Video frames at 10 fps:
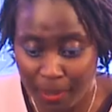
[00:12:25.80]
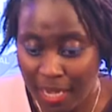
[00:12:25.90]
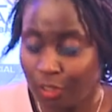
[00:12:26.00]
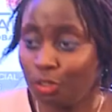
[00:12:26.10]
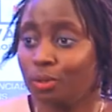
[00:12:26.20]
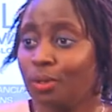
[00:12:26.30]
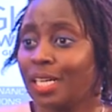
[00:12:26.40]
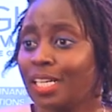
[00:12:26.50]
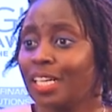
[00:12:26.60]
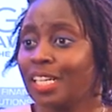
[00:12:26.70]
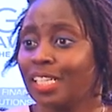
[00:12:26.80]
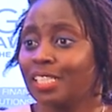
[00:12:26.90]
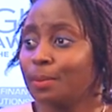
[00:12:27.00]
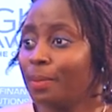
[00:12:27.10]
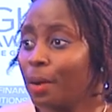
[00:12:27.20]
back to
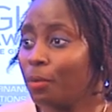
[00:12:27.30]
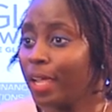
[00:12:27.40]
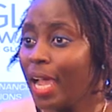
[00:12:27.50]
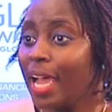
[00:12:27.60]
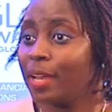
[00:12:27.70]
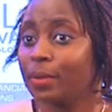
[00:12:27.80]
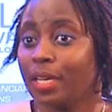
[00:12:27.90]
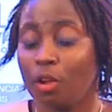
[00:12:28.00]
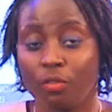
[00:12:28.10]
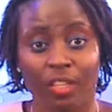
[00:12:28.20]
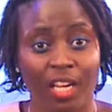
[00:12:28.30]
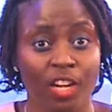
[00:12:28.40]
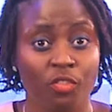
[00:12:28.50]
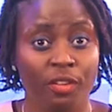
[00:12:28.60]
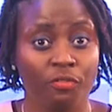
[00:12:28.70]
Zimbabwe. I had been out of the
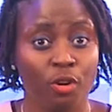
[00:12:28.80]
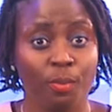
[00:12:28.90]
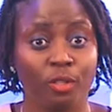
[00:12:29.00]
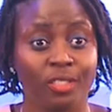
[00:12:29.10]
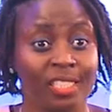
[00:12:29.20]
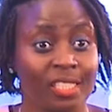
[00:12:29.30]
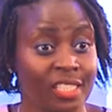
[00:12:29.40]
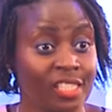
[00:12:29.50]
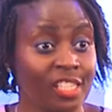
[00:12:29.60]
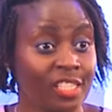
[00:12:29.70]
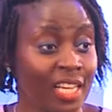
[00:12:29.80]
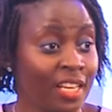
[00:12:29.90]
country for about 16 years.